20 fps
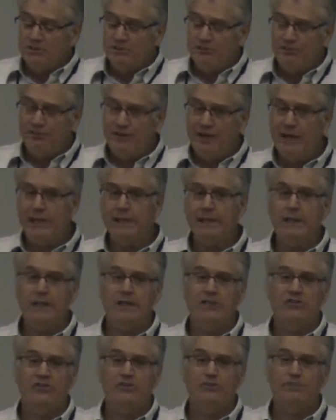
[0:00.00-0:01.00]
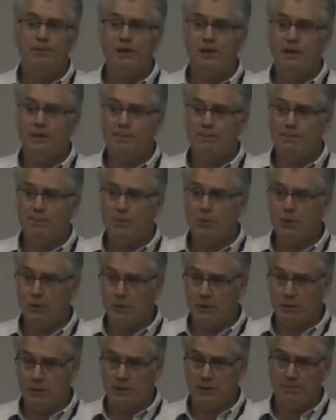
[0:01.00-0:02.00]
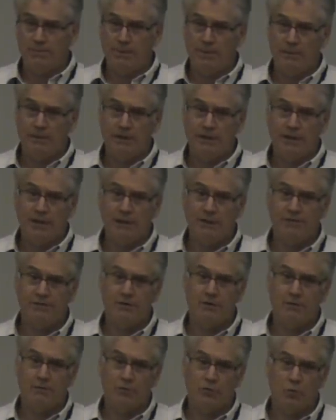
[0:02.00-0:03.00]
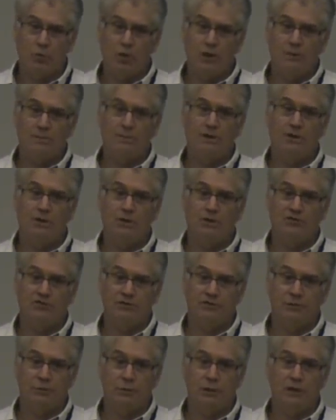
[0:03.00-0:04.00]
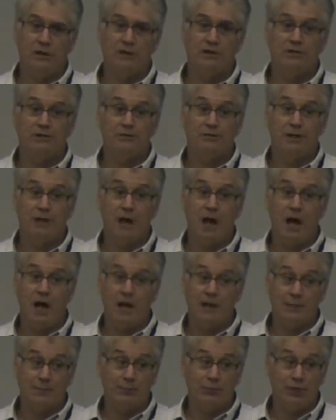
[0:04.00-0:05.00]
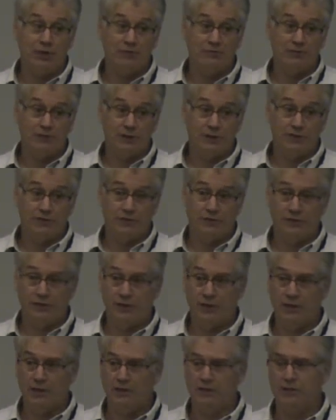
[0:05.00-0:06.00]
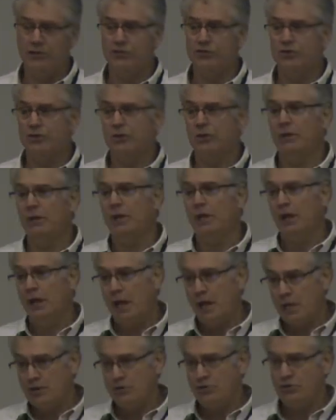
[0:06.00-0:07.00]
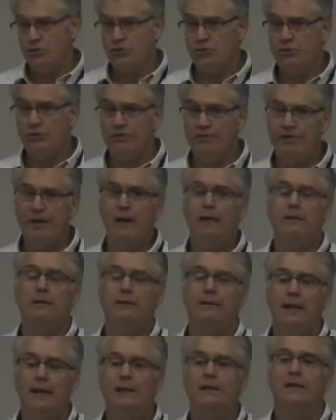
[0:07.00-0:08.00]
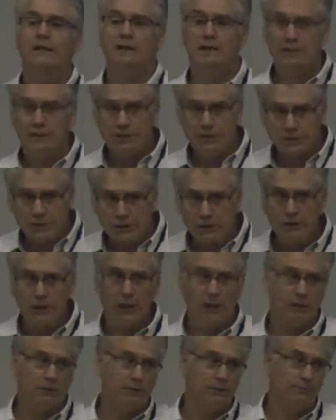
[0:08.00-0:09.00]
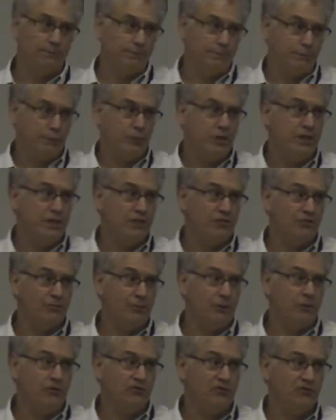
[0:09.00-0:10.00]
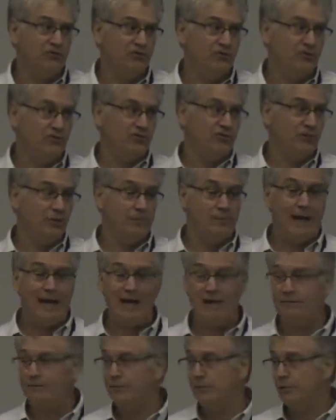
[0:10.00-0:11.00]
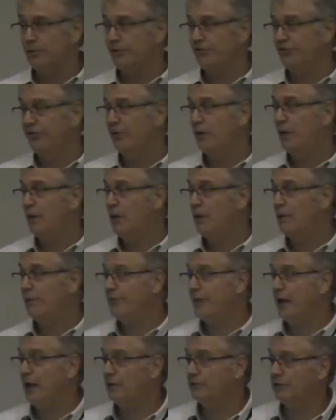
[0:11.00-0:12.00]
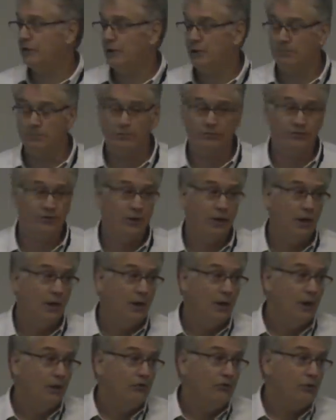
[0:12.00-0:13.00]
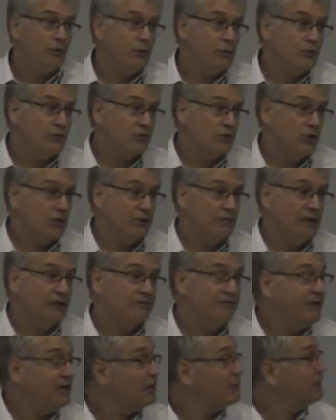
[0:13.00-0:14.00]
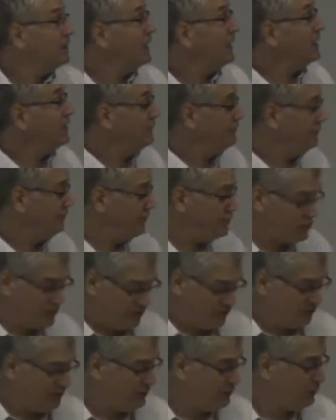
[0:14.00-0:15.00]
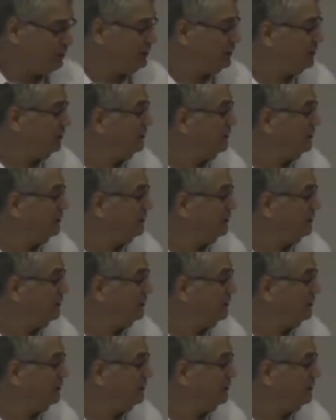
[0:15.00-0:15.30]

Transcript: define these as being important in public health terms, one, because of a relatively high prevalence of the condition, and two, the fact that that condition then predisposes to some adverse health outcomes. So when we talk about vitamin A deficiency, we